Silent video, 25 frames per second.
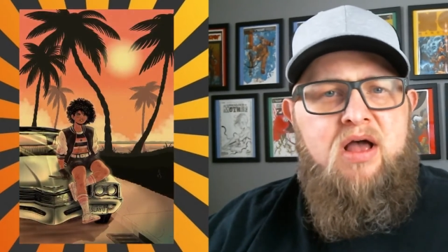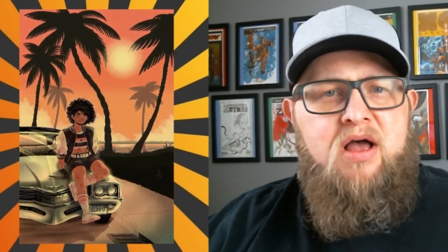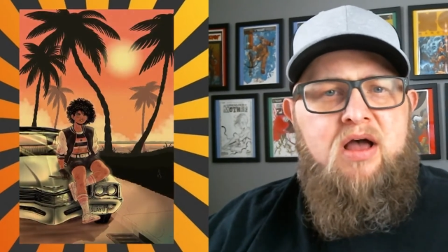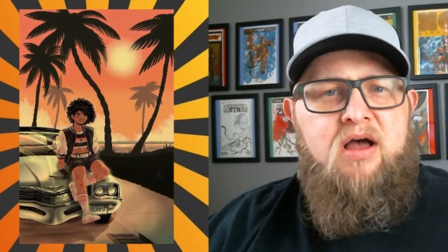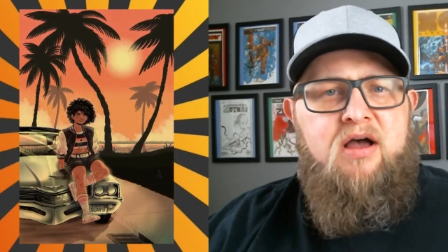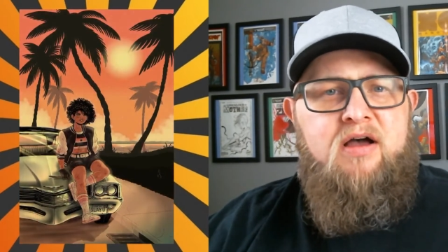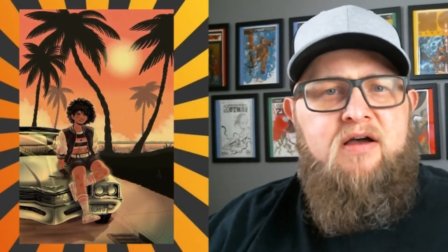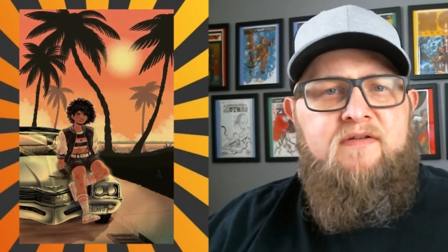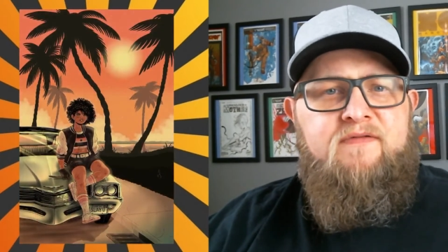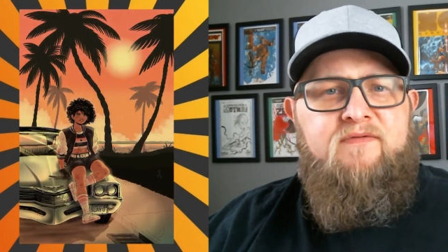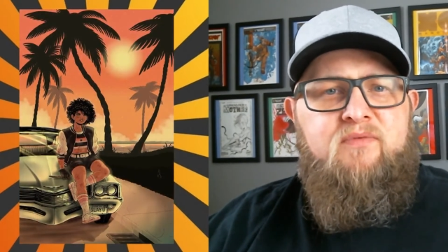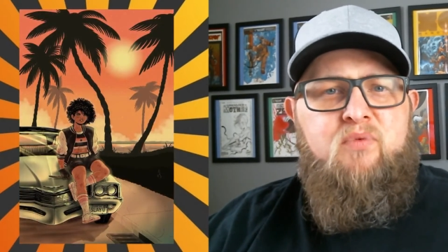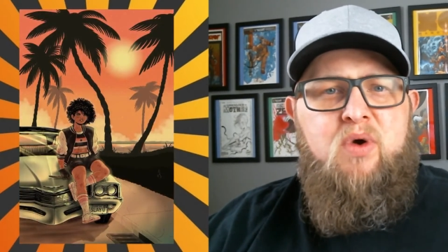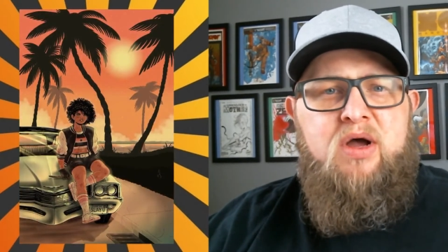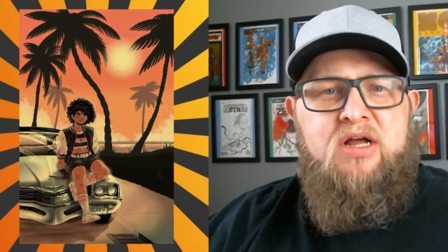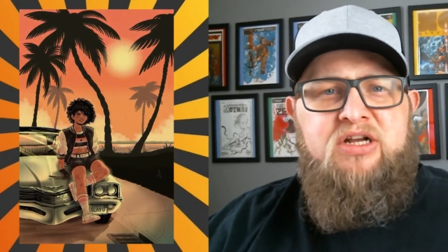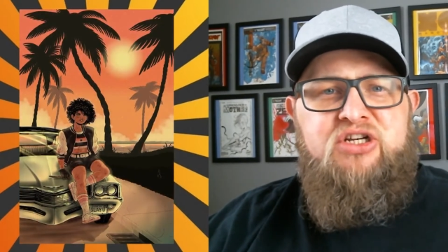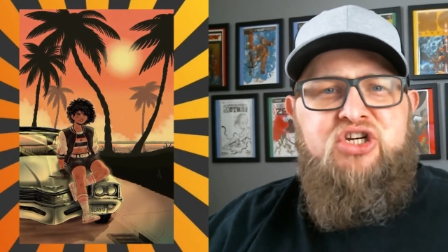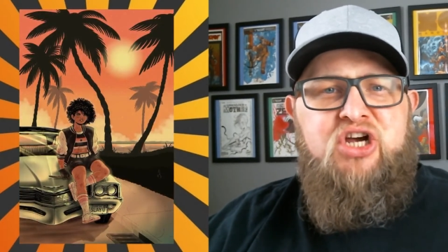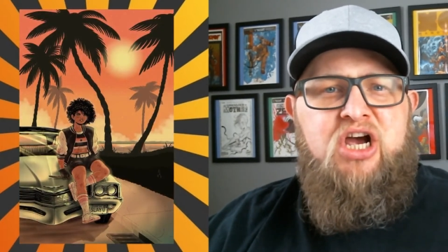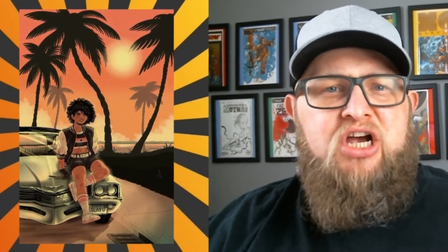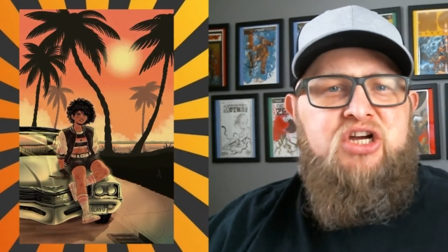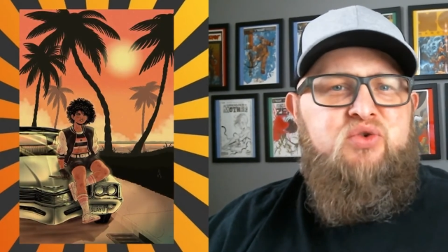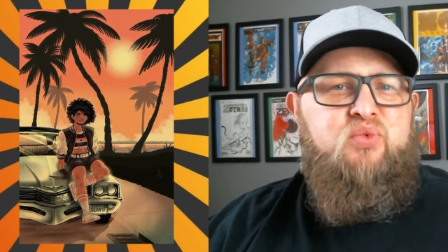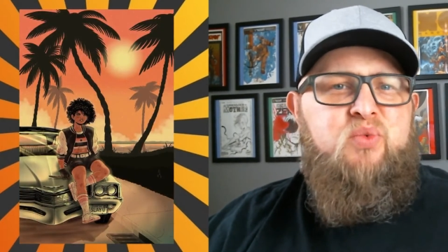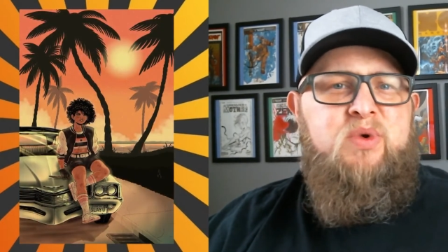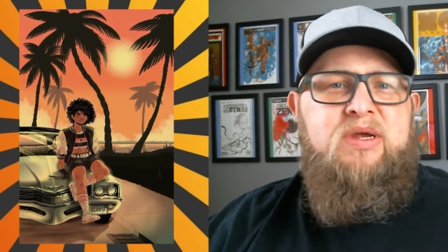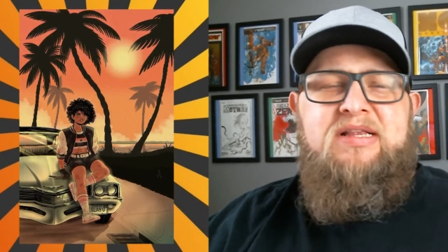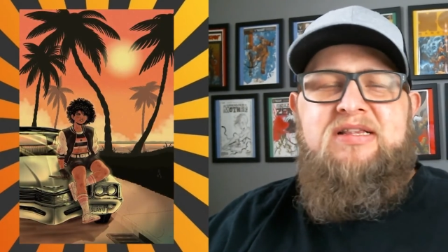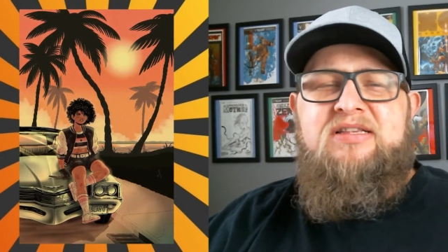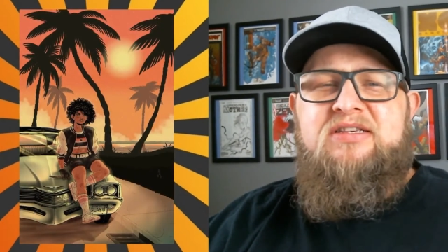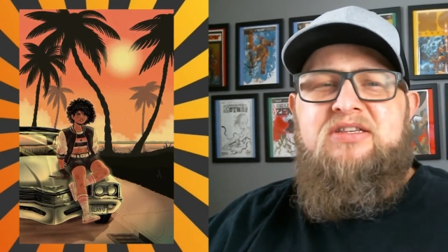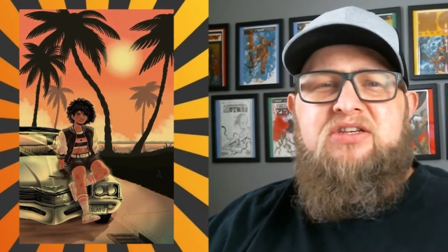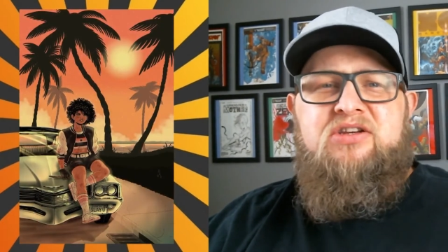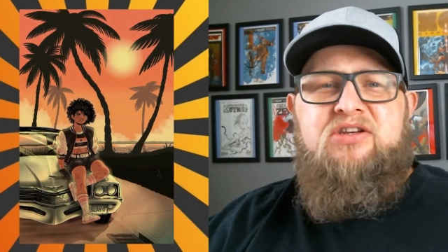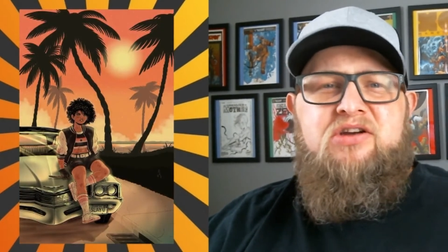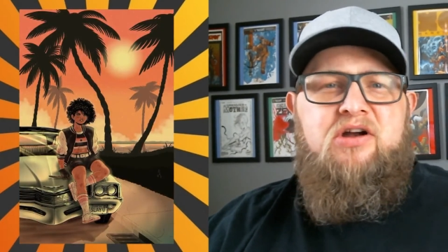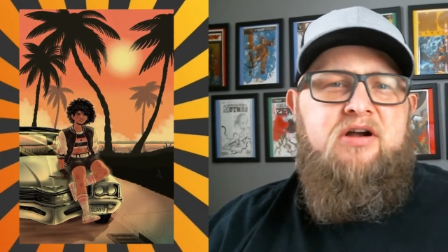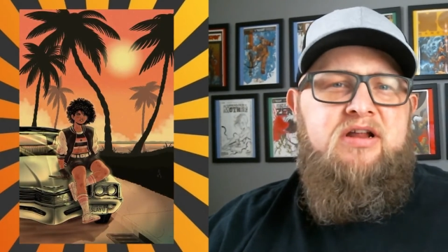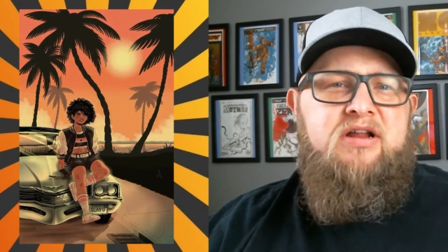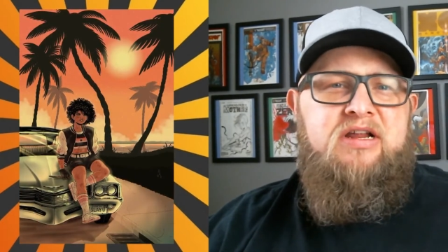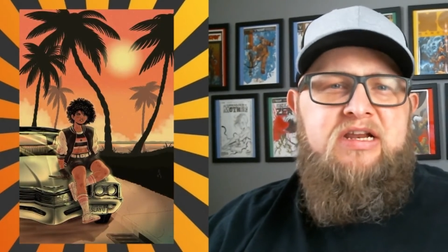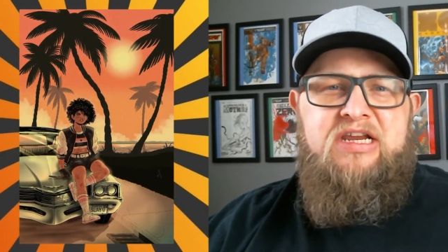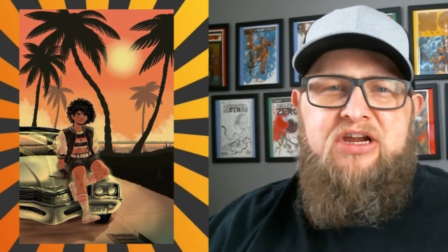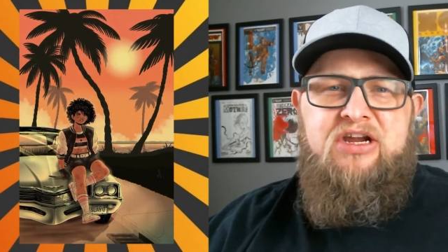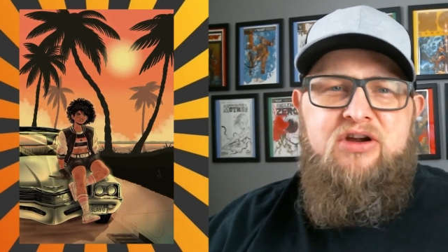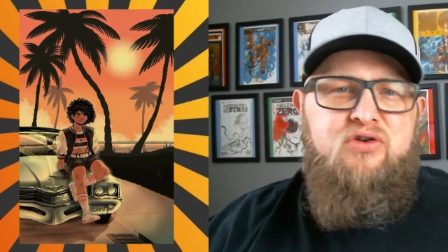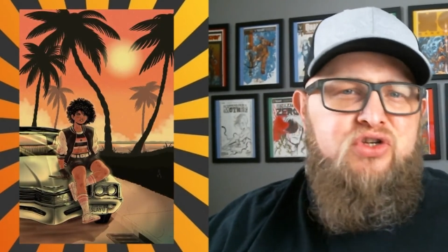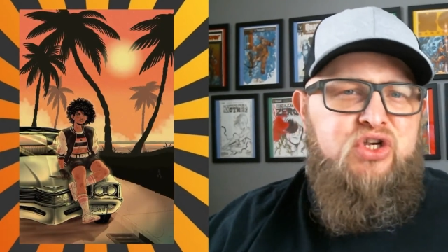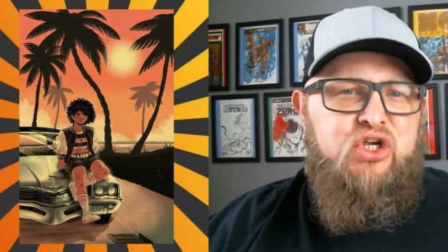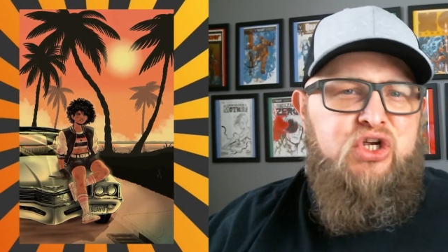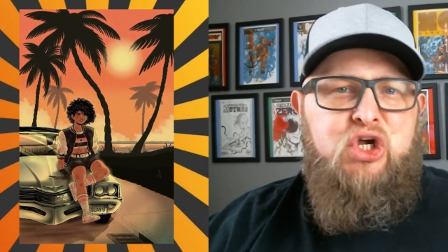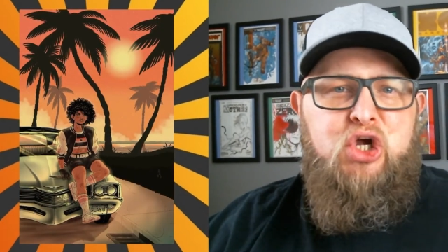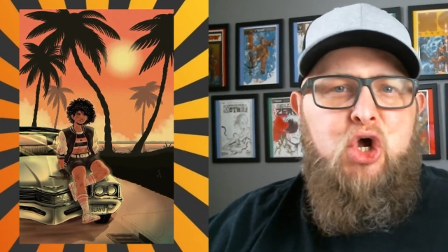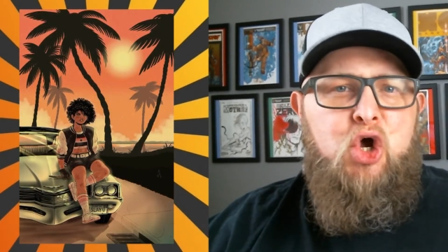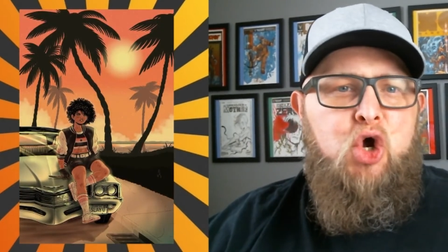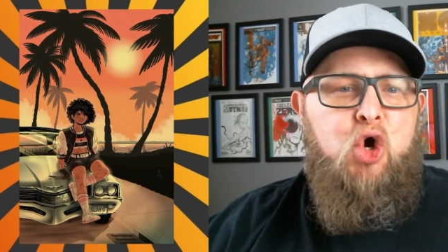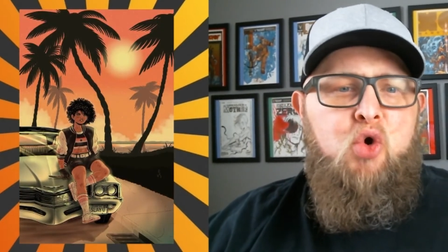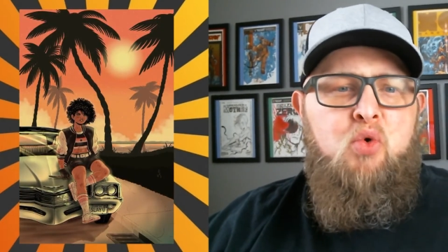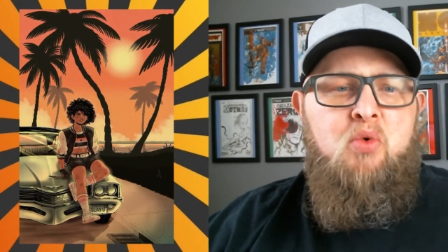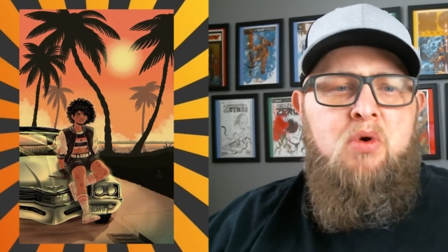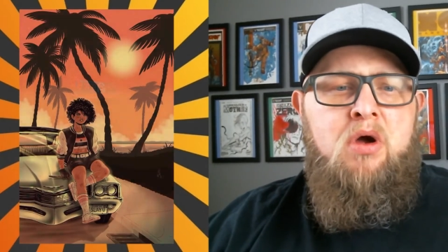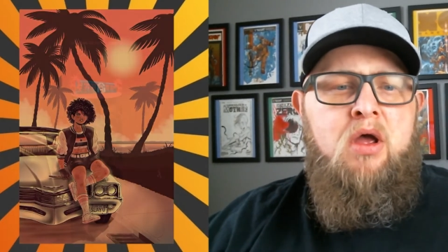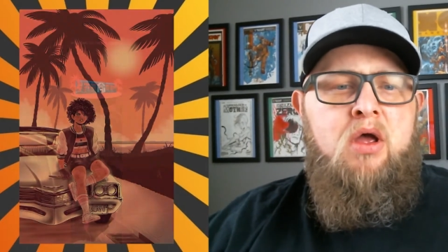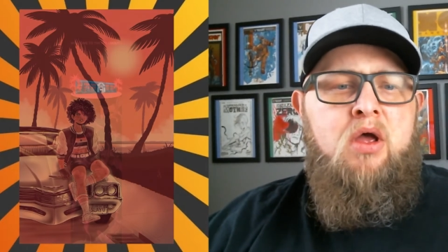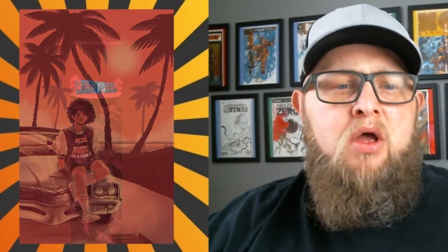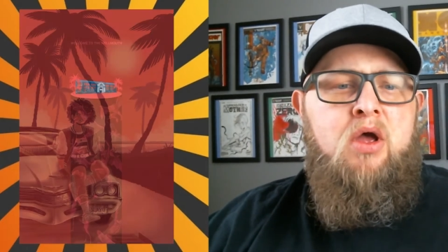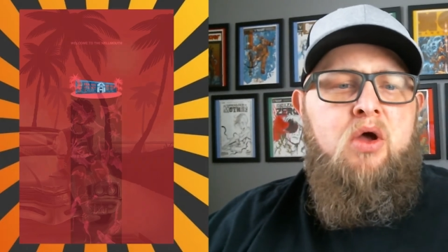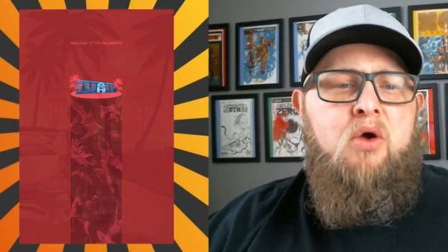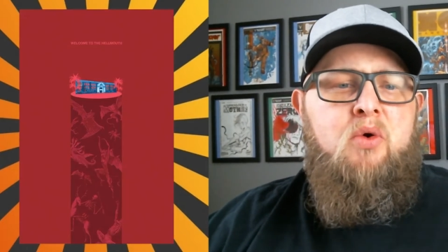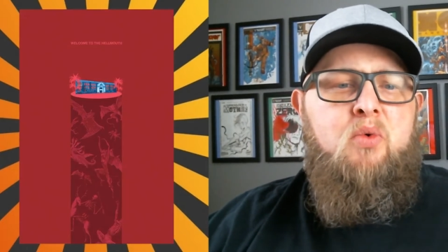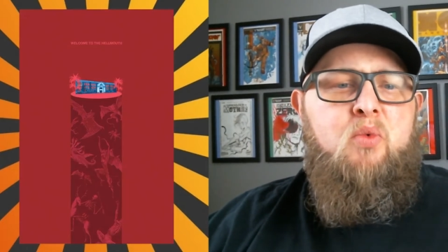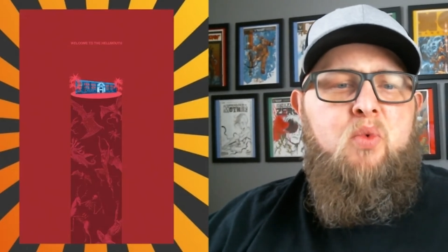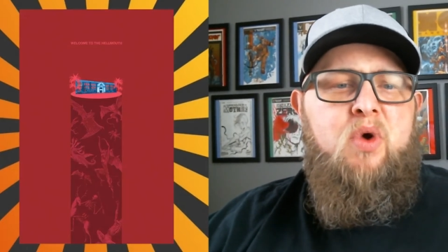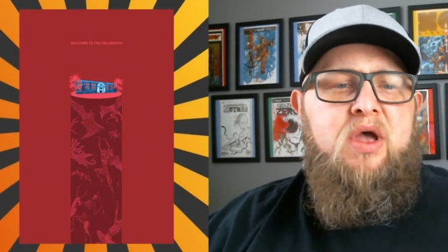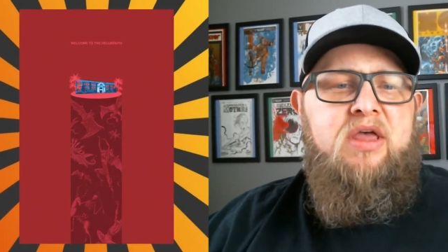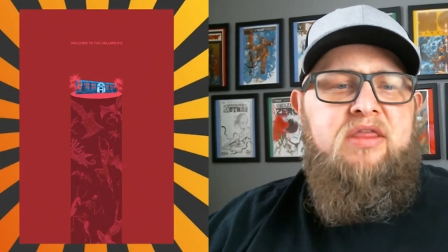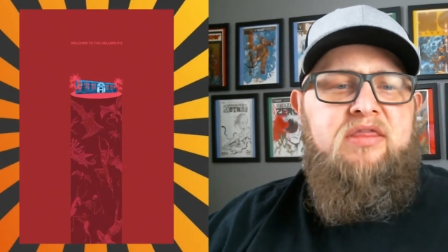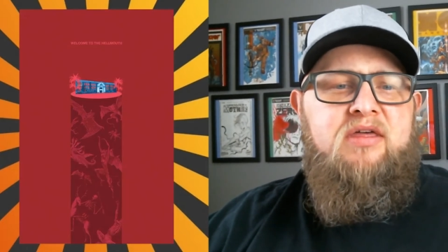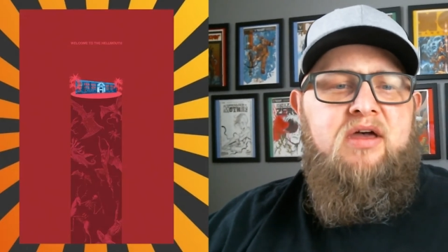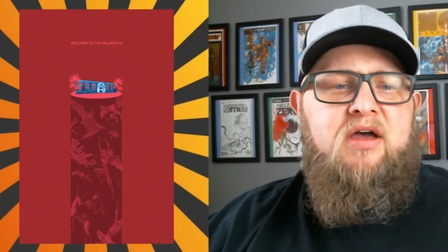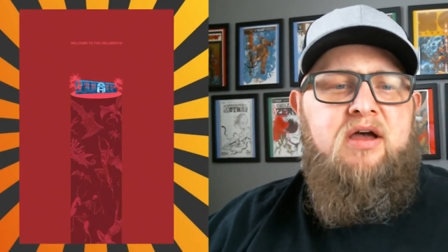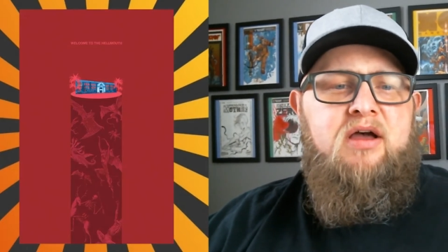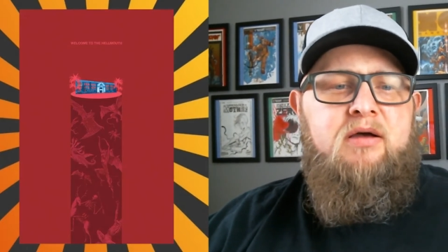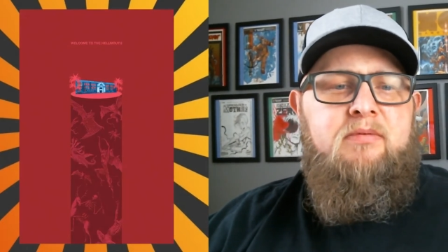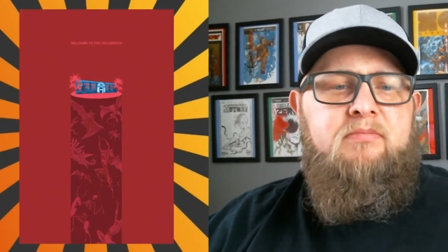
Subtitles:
of what Josh Whedon started years ago with,